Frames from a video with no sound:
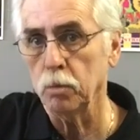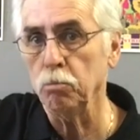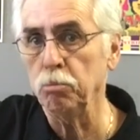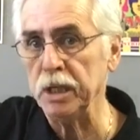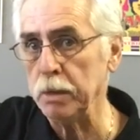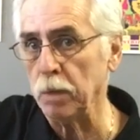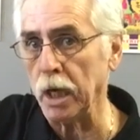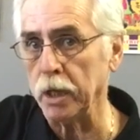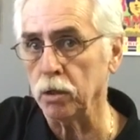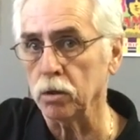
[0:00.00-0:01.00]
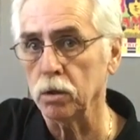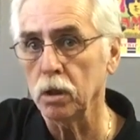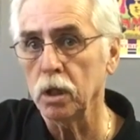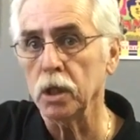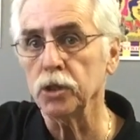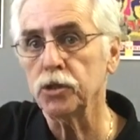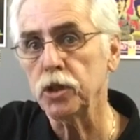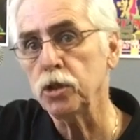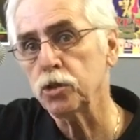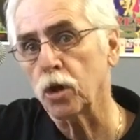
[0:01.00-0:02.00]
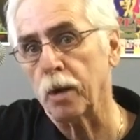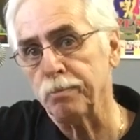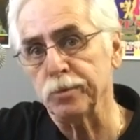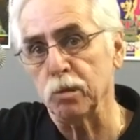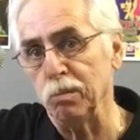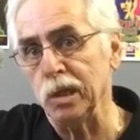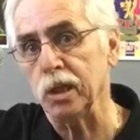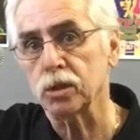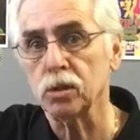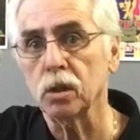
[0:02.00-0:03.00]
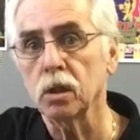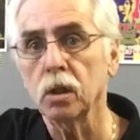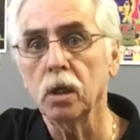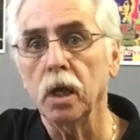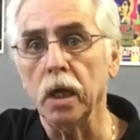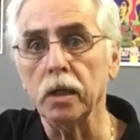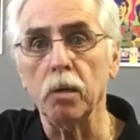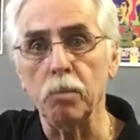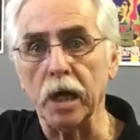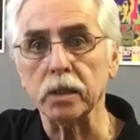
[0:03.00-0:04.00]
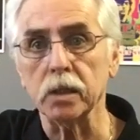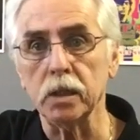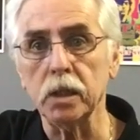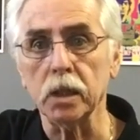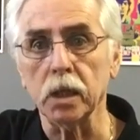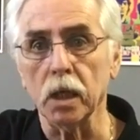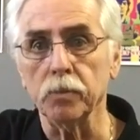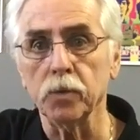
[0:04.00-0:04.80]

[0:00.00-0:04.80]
B minor, and C sharp diminished, and then back to D again.